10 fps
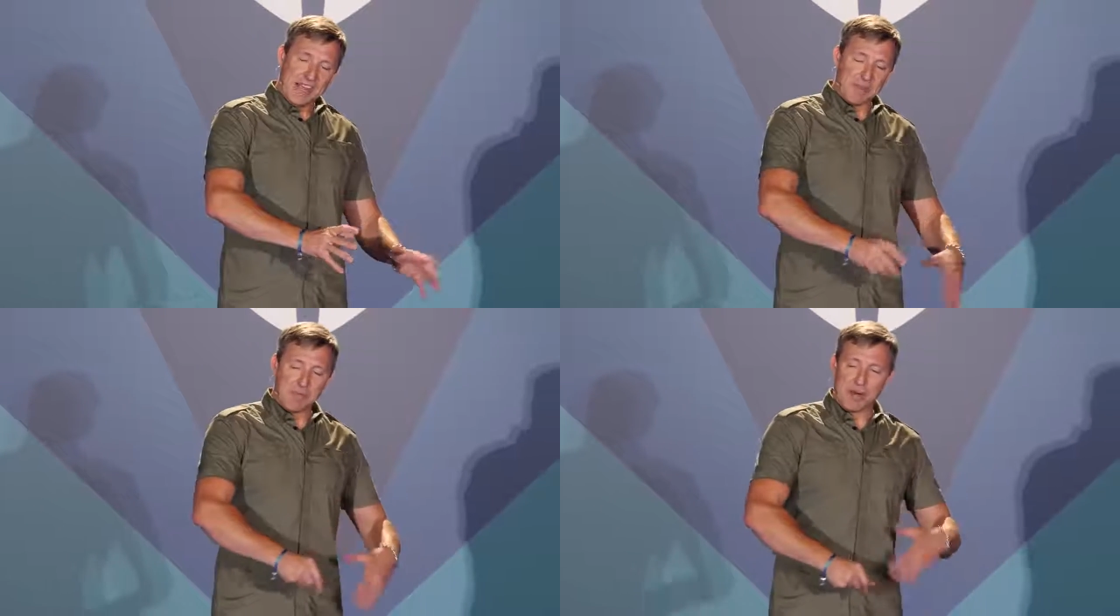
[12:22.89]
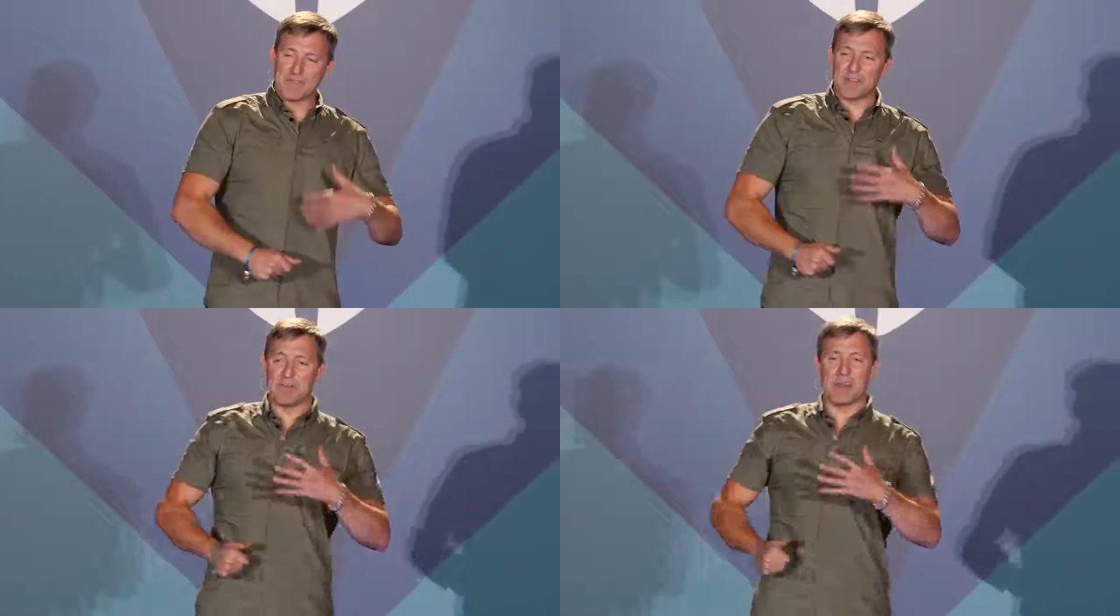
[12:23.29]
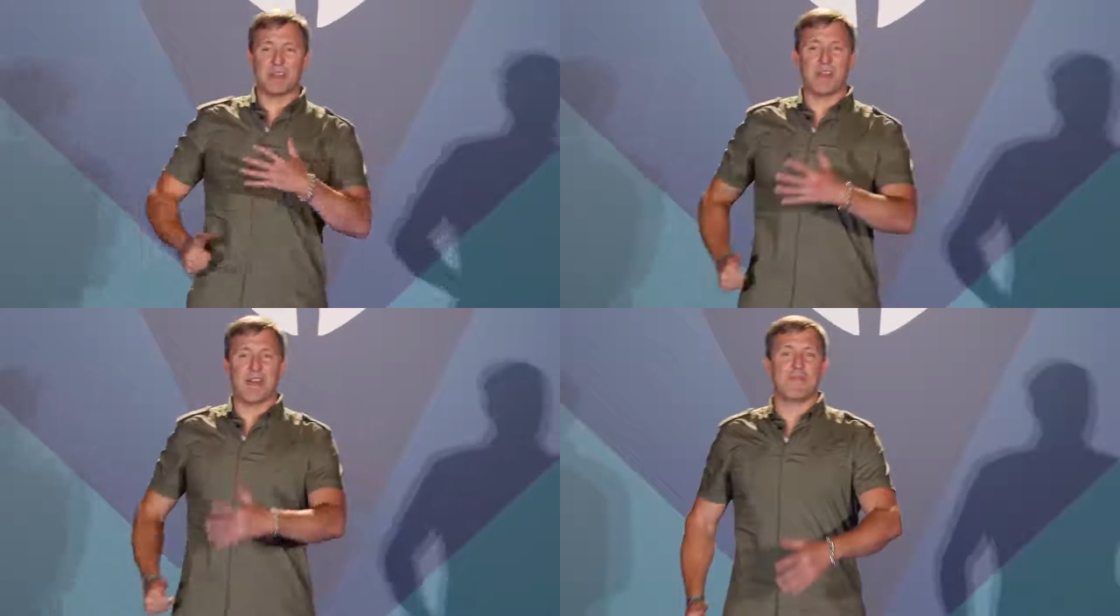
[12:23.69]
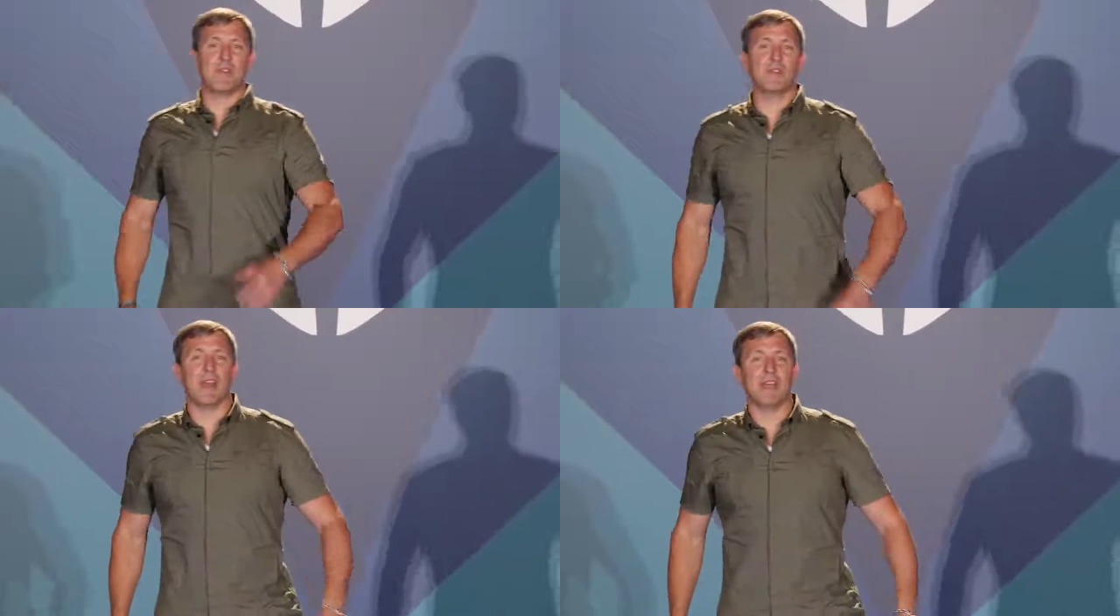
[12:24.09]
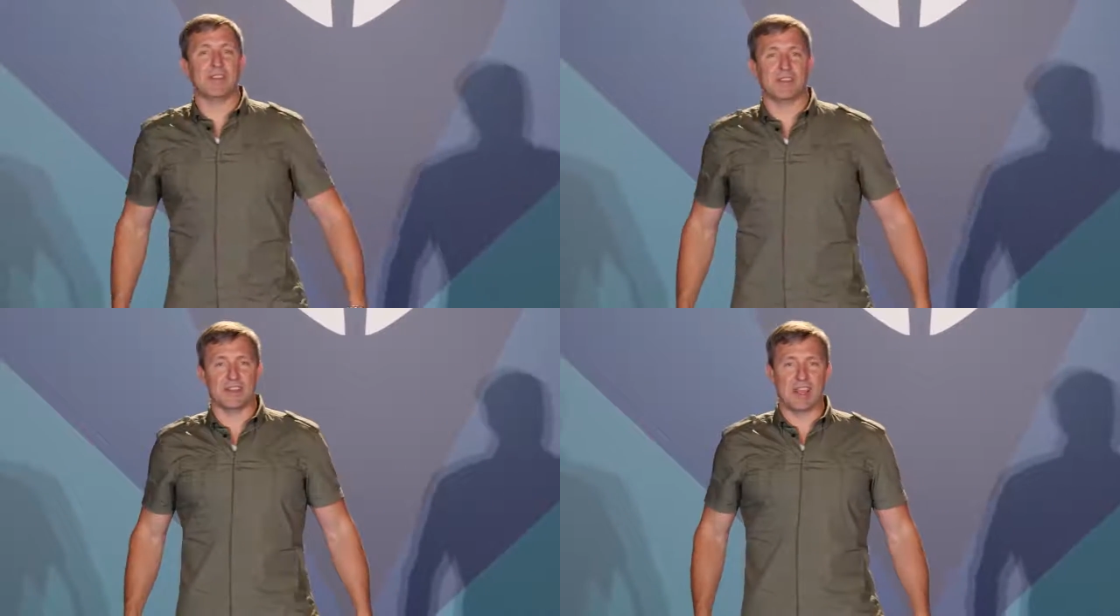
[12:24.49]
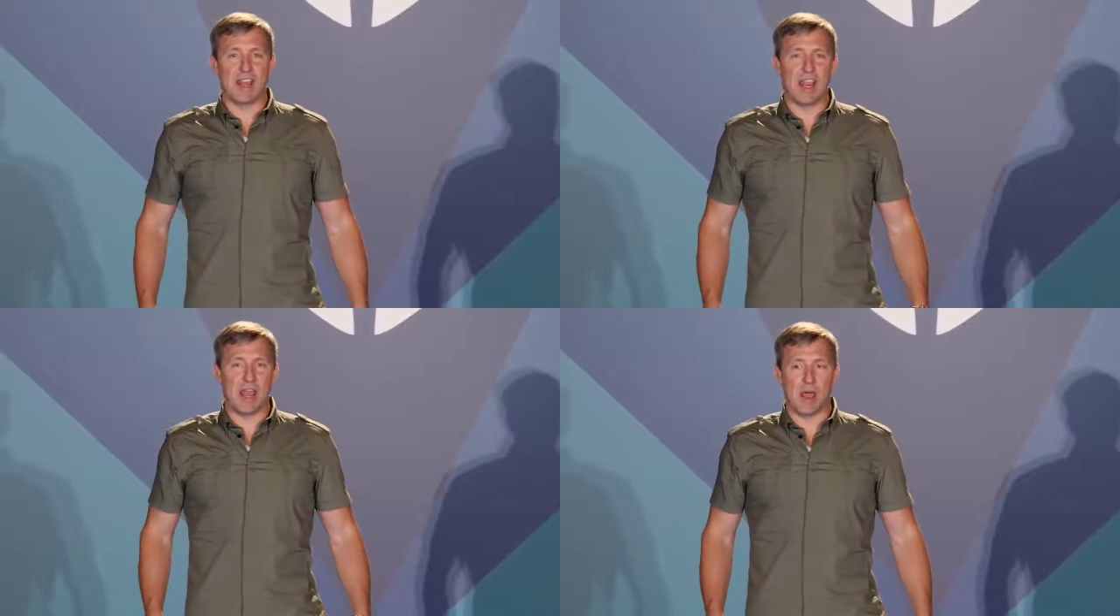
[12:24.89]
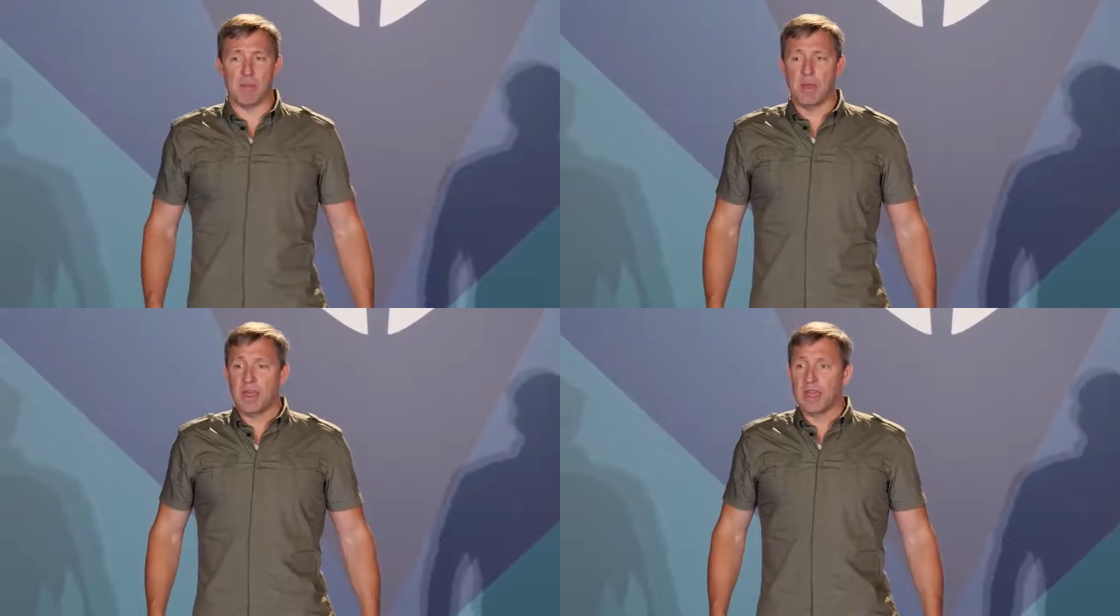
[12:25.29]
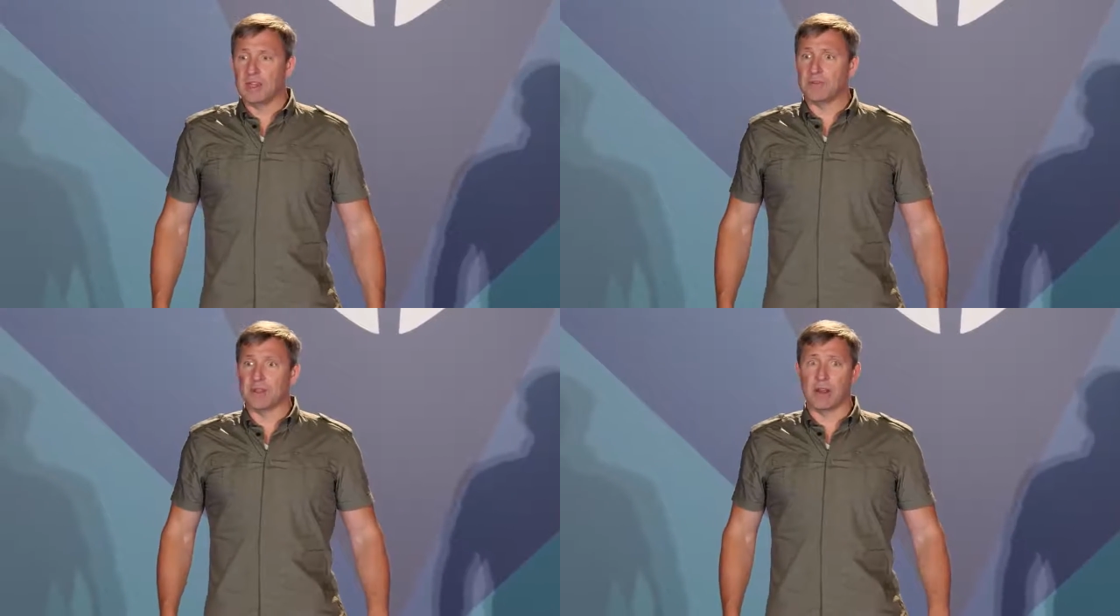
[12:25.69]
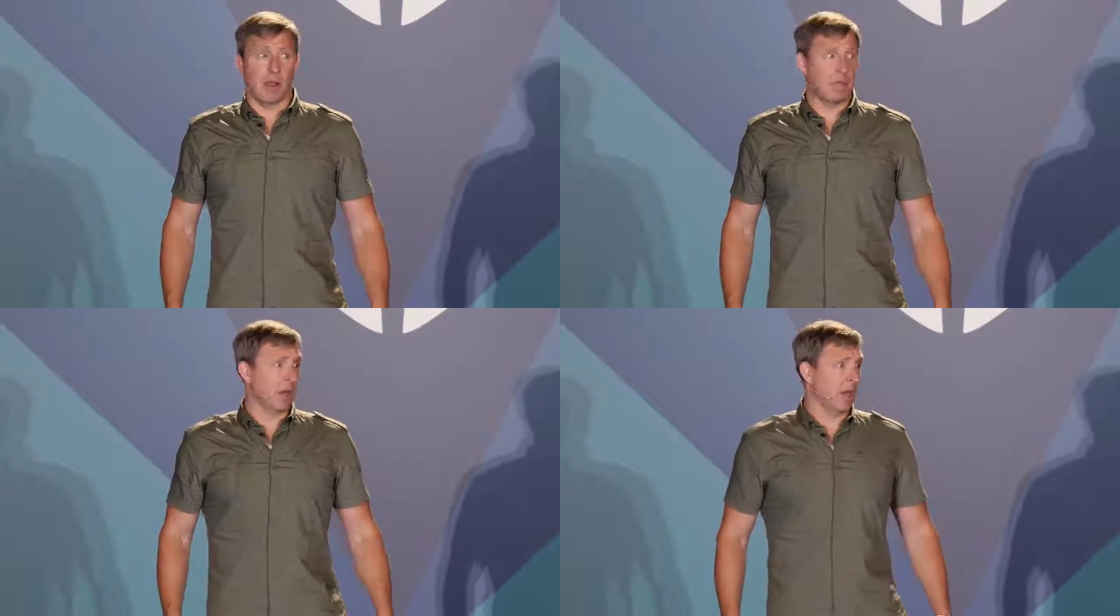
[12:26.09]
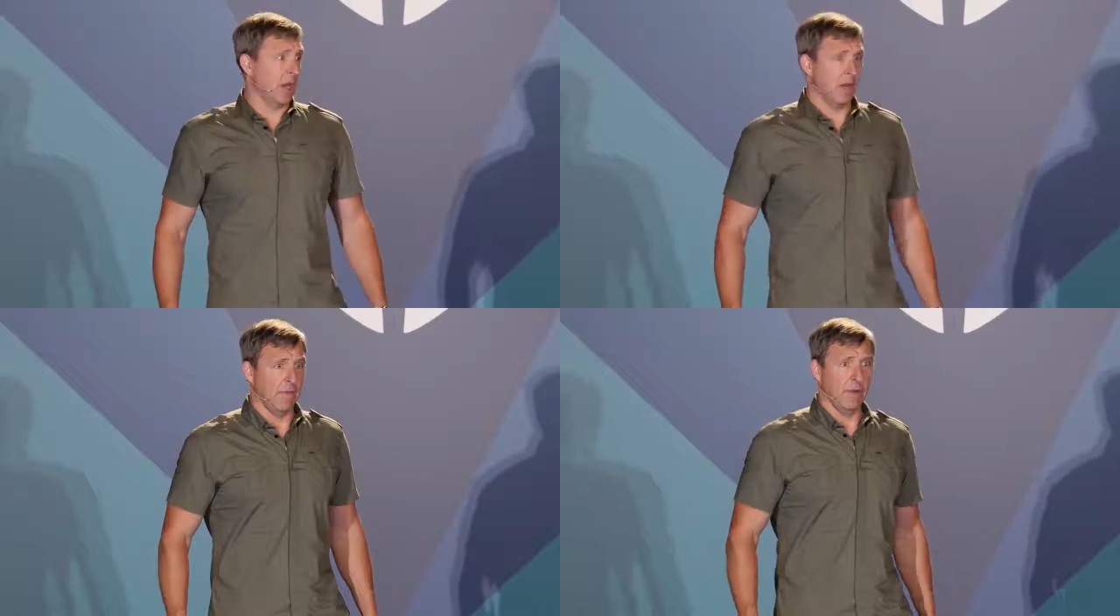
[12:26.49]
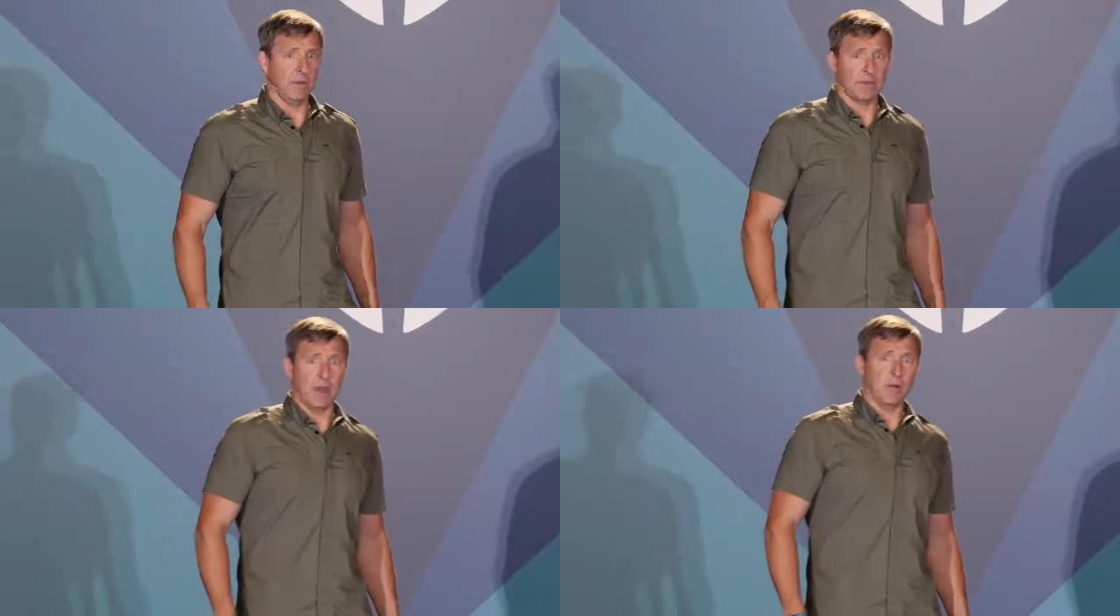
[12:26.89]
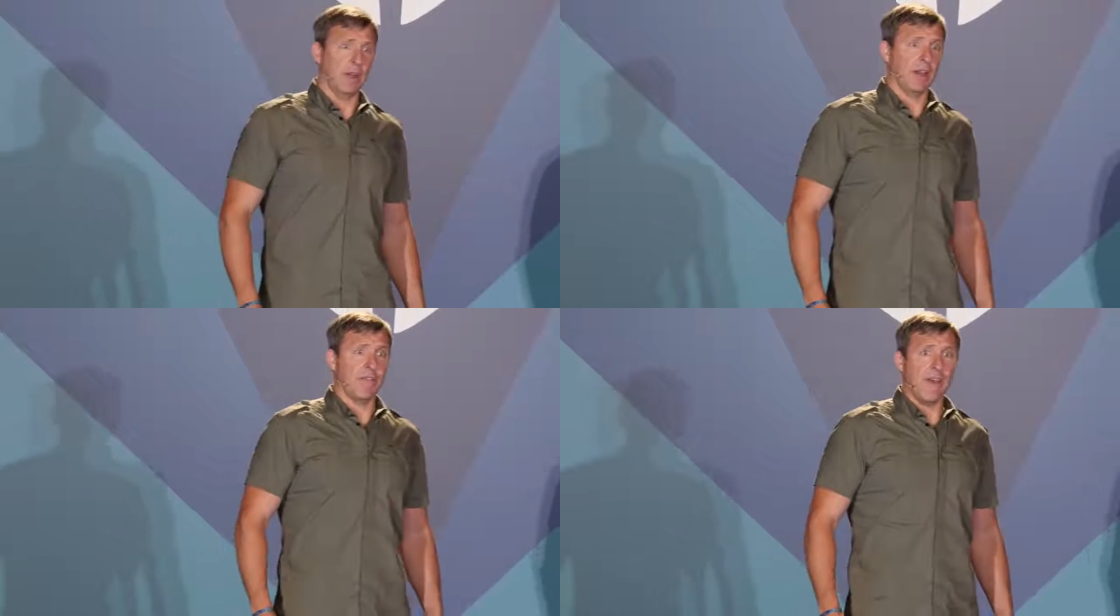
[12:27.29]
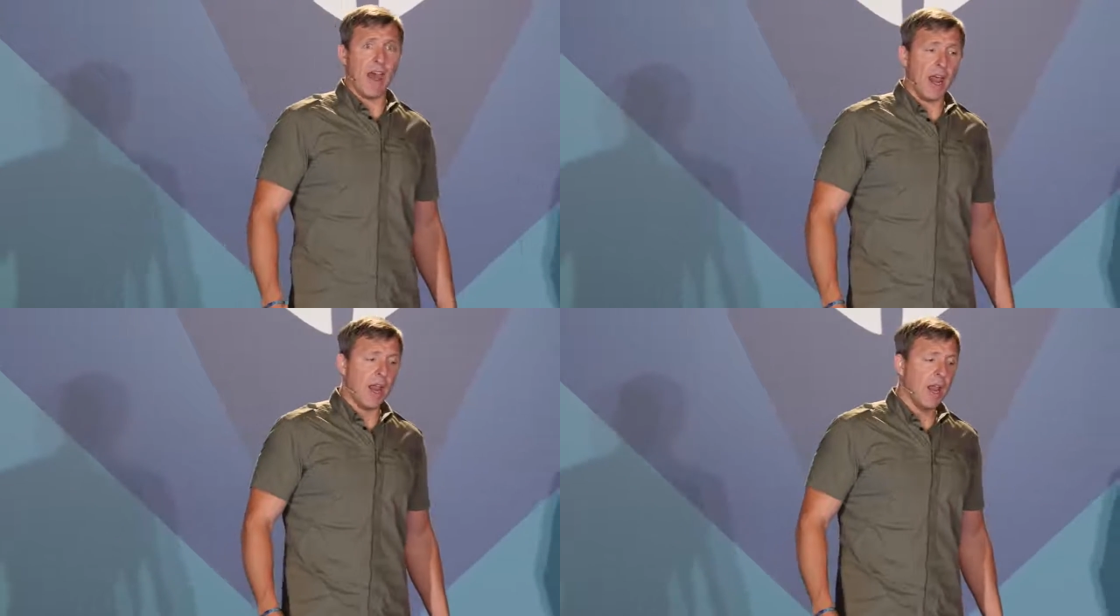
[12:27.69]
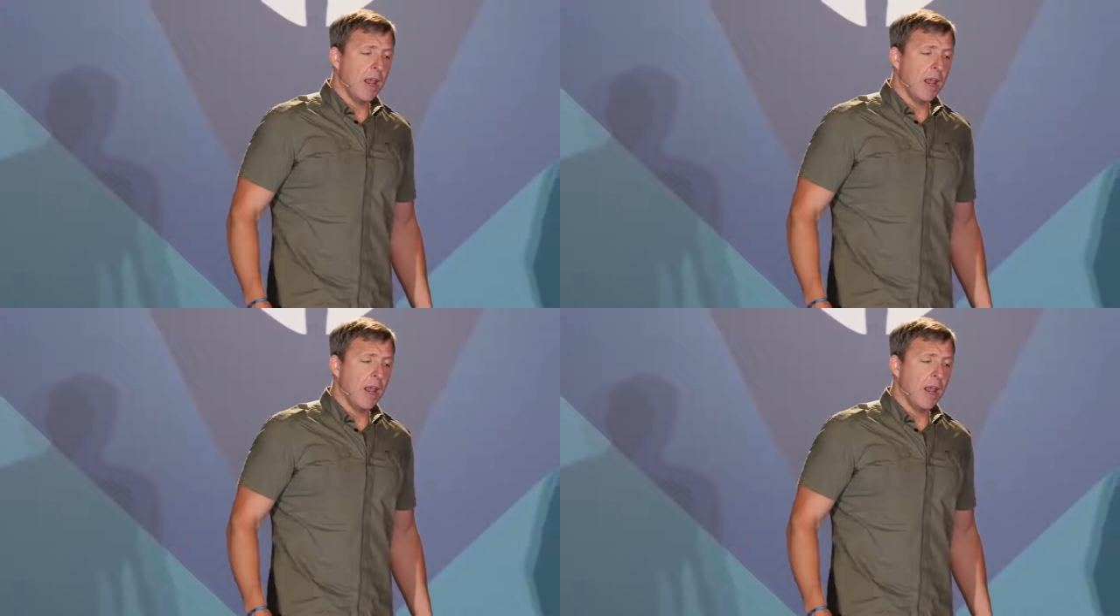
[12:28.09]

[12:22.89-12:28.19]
and the breakfast makes you have food cravings at 10 a.m., and you've said, I'm not going to eat any food because I don't want to get fat,